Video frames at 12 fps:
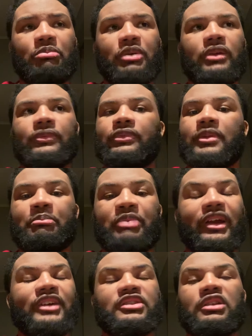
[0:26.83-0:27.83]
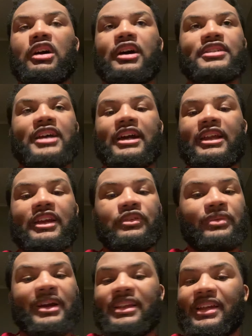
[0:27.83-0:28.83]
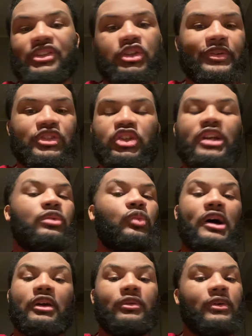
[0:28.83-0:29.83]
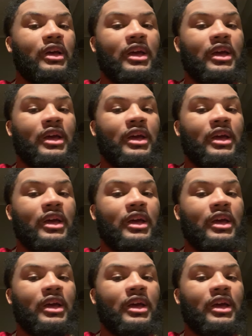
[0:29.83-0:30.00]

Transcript: But the biggest loss I got to get right into is Jalen Waddle.